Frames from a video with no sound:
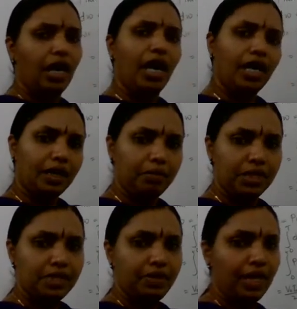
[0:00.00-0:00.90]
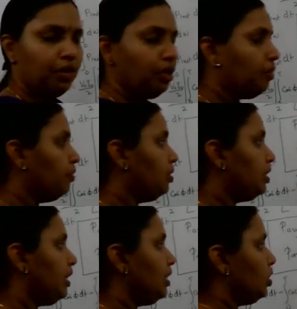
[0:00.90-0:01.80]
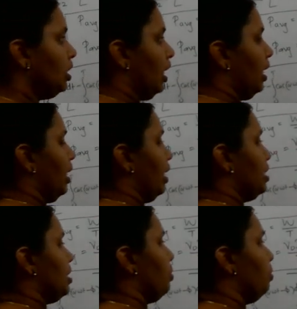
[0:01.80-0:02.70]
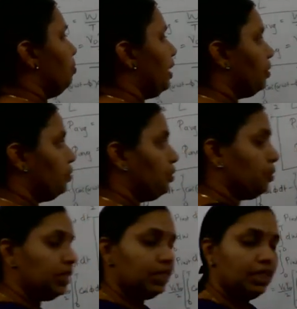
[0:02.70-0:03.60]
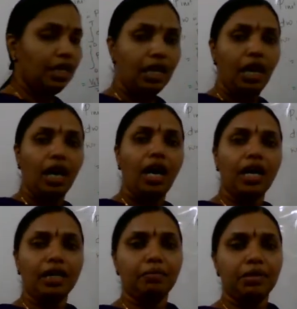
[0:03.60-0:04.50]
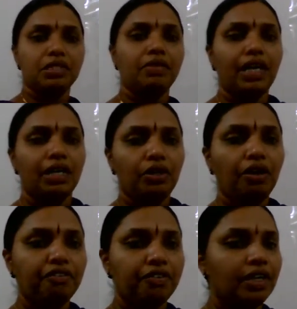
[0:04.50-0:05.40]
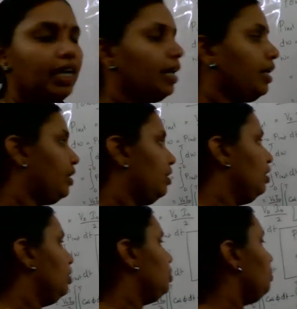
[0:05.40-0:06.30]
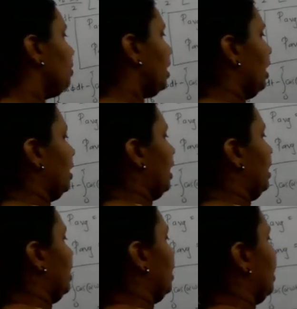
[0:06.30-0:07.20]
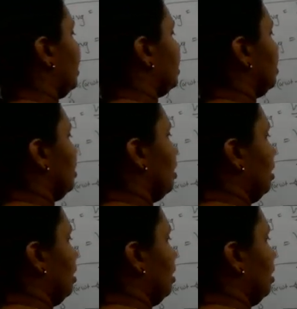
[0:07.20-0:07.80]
RMS value of voltage and I0 by root 2 is the RMS value of current. So we can write it as